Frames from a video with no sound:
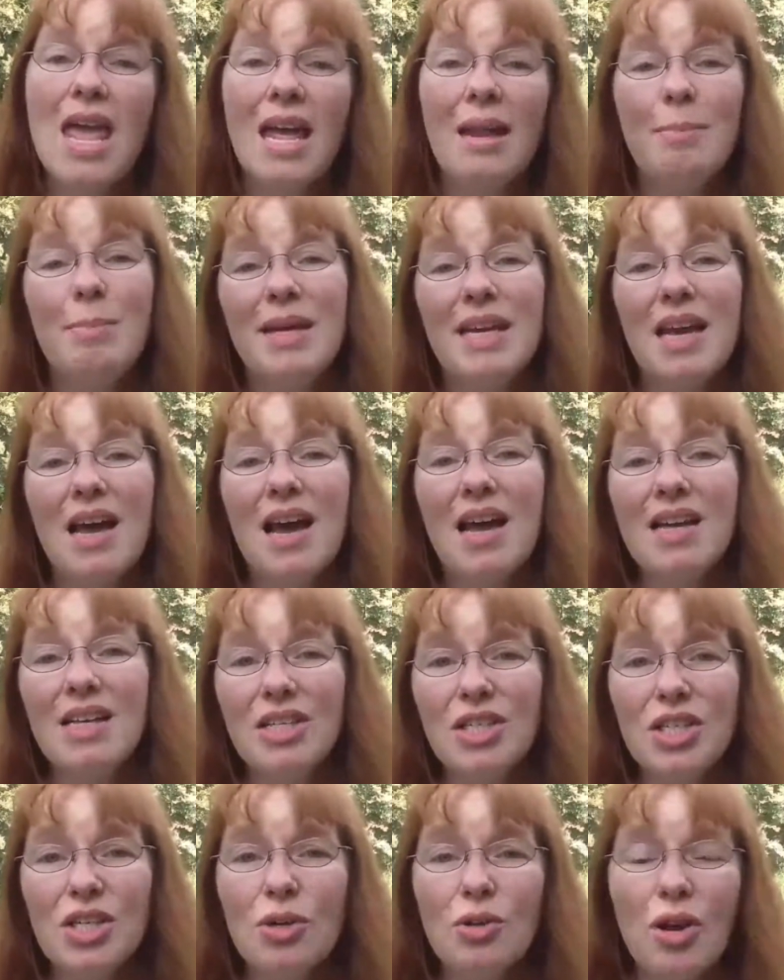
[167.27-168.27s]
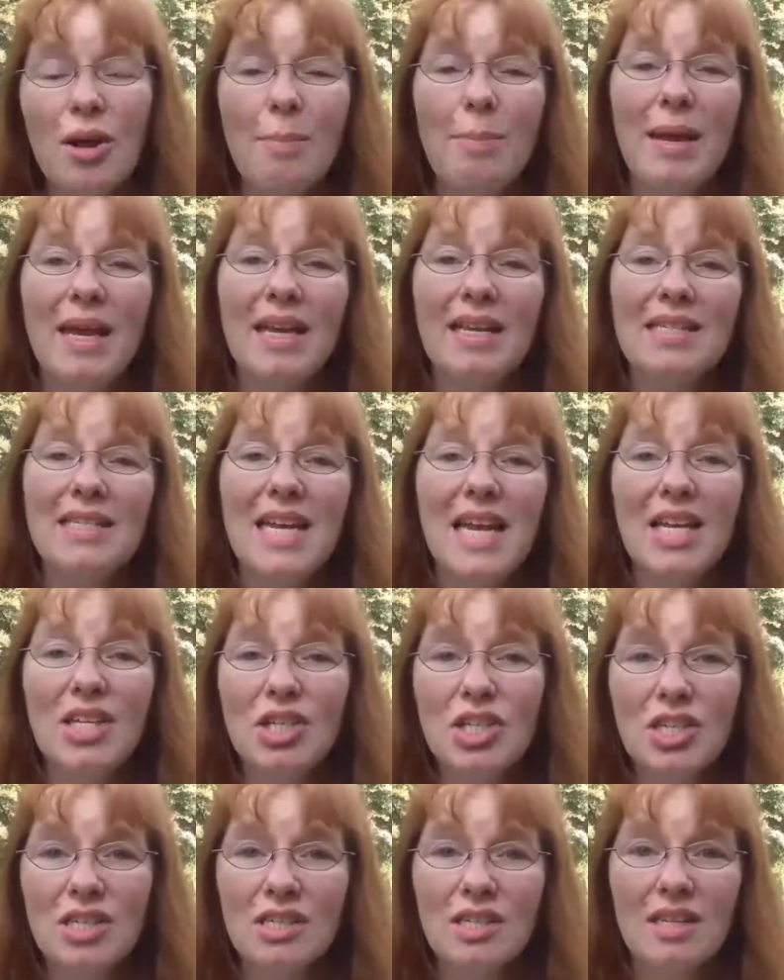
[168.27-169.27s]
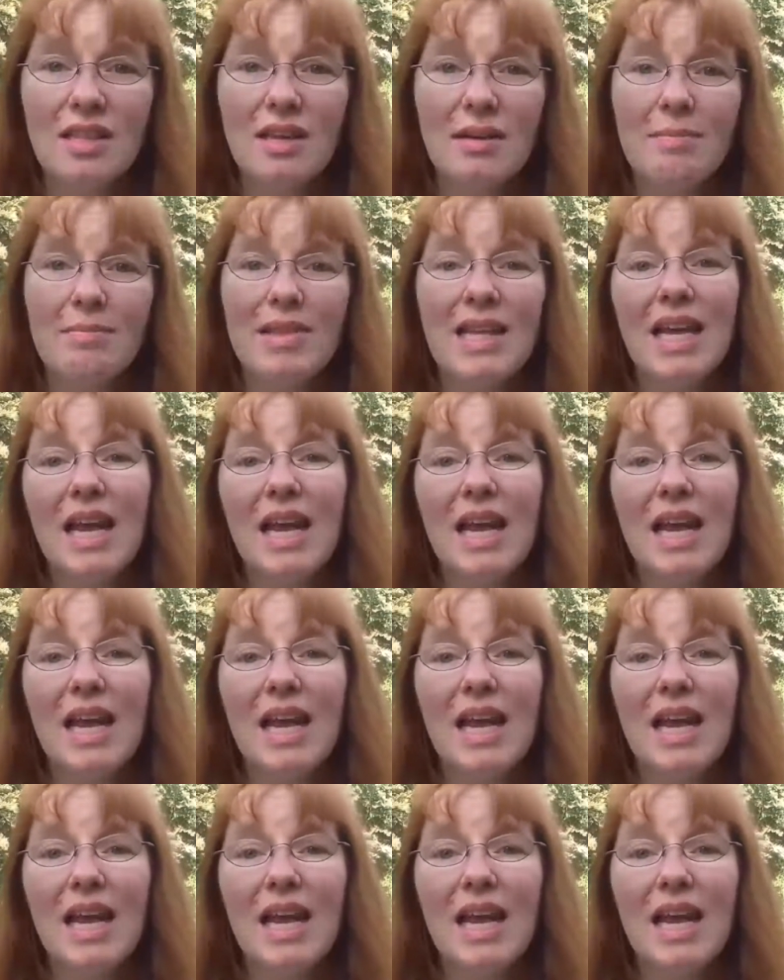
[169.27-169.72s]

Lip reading: And because you're not paying attention to them,